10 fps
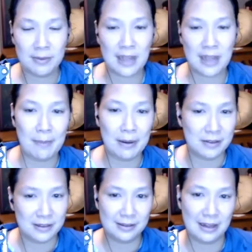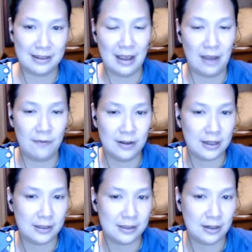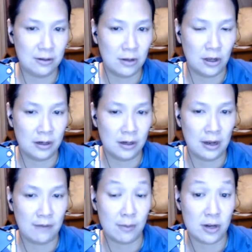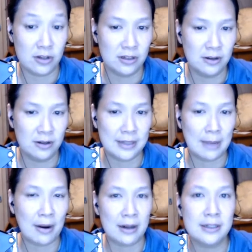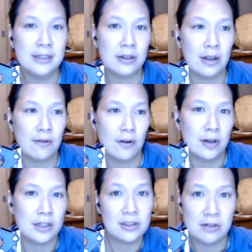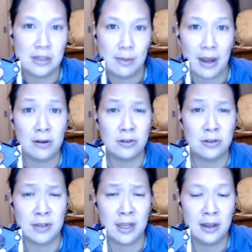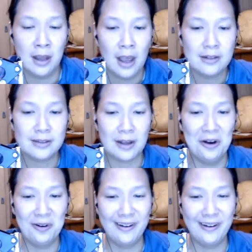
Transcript: the topic, but this is, I feel like it's still good information to use. And Branalyn's looking for an excuse to buy her Juki. So